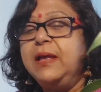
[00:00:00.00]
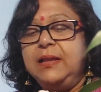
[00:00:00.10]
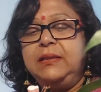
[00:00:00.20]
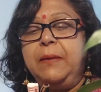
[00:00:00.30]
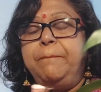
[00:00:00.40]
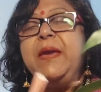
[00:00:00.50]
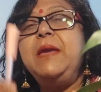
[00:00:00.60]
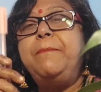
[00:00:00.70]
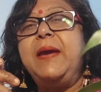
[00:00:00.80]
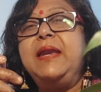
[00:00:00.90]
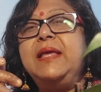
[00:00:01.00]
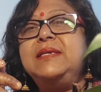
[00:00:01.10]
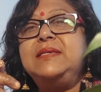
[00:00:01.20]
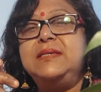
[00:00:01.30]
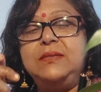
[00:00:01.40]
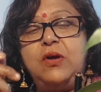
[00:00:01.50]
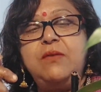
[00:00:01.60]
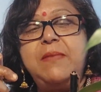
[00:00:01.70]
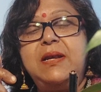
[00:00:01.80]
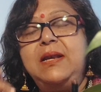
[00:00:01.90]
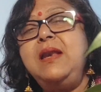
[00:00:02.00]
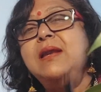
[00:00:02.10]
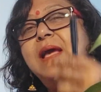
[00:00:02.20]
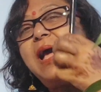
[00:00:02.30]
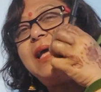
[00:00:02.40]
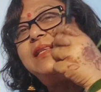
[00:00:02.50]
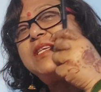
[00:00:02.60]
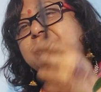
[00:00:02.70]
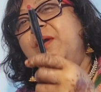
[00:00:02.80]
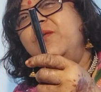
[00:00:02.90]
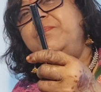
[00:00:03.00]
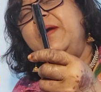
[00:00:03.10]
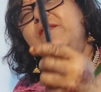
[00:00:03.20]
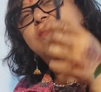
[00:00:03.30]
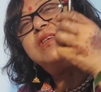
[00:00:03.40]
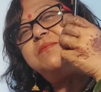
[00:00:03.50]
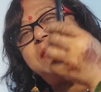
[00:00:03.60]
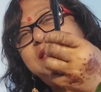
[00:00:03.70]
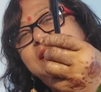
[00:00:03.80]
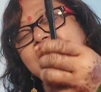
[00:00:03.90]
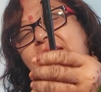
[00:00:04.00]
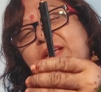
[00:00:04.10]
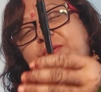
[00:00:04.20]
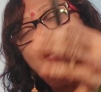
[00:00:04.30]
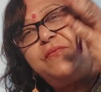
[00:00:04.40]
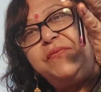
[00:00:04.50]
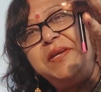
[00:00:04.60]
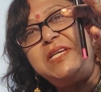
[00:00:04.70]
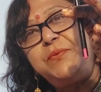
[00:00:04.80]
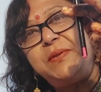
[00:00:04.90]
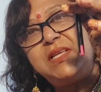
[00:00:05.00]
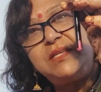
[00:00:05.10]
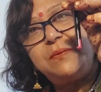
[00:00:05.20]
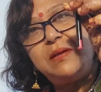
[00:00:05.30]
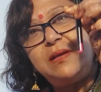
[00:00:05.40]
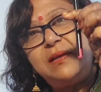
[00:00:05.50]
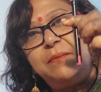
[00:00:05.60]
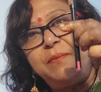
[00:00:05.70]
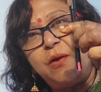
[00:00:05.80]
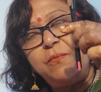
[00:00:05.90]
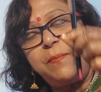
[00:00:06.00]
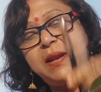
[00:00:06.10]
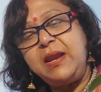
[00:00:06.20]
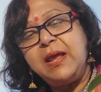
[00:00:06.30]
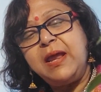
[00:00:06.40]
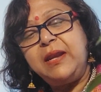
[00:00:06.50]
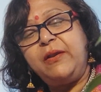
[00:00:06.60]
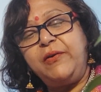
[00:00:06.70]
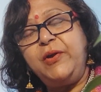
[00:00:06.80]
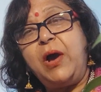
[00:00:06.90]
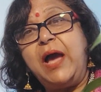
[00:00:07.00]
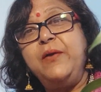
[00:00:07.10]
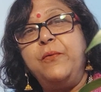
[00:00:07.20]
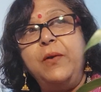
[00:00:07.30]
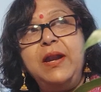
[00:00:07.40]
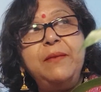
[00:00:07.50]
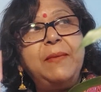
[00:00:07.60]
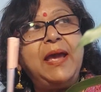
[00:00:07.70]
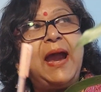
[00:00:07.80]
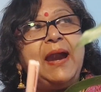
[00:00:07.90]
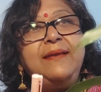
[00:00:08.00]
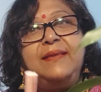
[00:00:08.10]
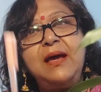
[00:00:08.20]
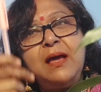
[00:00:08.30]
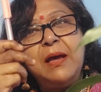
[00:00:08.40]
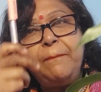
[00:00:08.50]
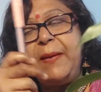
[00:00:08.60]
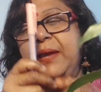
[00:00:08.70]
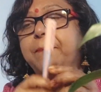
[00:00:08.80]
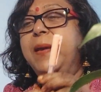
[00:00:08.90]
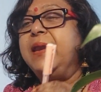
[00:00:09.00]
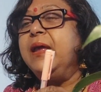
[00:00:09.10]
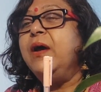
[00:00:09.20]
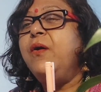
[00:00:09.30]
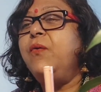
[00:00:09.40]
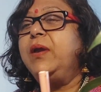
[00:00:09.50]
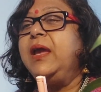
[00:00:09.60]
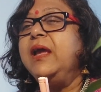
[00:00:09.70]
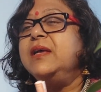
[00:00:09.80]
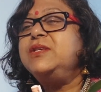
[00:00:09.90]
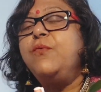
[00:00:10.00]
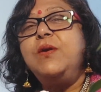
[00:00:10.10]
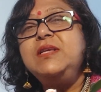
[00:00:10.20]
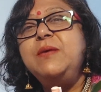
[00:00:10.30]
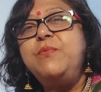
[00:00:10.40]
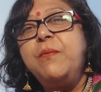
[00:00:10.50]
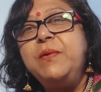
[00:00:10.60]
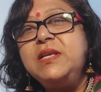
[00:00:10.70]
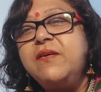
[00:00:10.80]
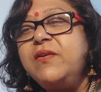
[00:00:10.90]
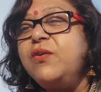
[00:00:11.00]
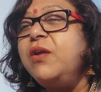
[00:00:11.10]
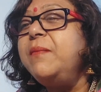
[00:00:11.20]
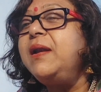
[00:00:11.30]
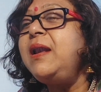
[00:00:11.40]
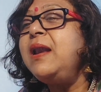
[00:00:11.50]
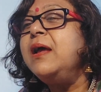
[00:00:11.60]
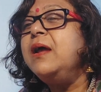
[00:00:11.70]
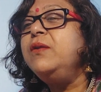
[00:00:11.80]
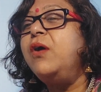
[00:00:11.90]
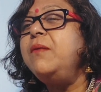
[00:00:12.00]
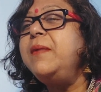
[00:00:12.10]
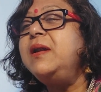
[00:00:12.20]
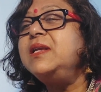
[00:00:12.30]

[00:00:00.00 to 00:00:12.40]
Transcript: the pink pen is non-metal and this brown pen was metal. So I finished with this brown pen. Now I hold in my hand the pink pen. Okay, so what is the properties of a non-metal? Non-metals